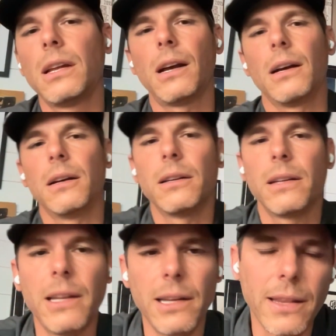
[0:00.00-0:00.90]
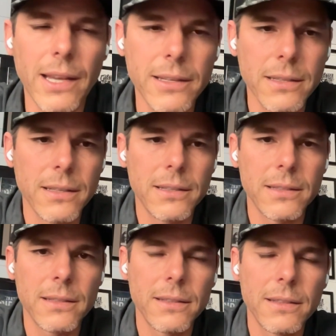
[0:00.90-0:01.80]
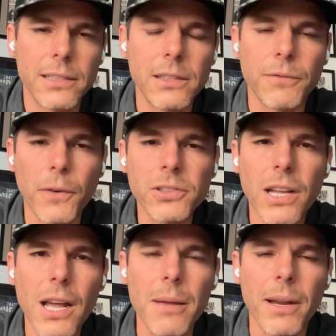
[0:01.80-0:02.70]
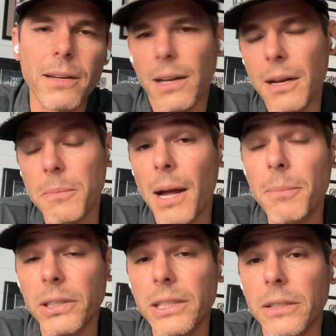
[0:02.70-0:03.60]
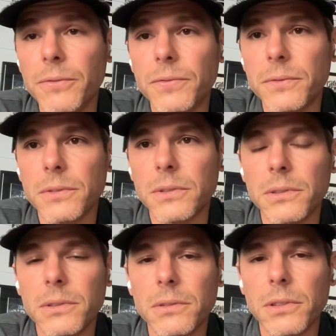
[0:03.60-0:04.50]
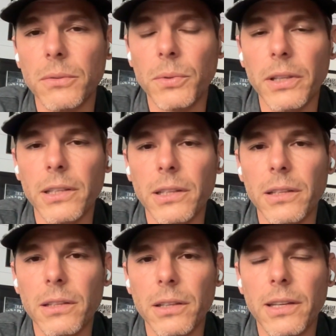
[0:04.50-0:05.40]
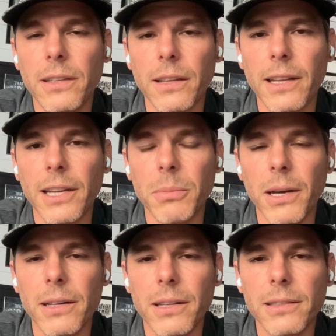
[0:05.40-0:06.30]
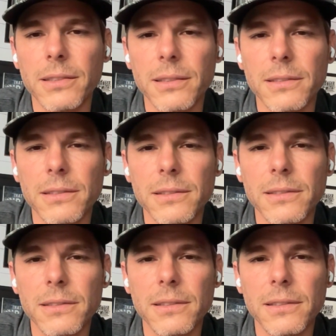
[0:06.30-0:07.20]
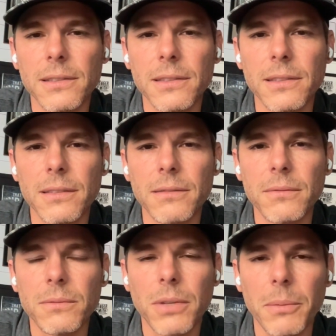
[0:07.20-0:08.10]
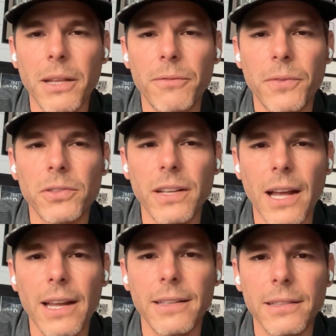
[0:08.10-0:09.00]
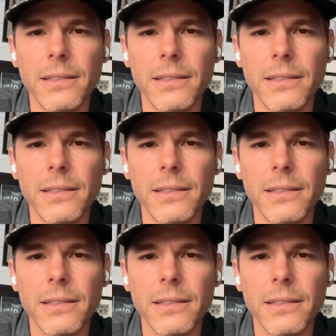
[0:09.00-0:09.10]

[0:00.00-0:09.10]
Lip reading: And that's the first time I believe you get to thinking about it is probably that first night,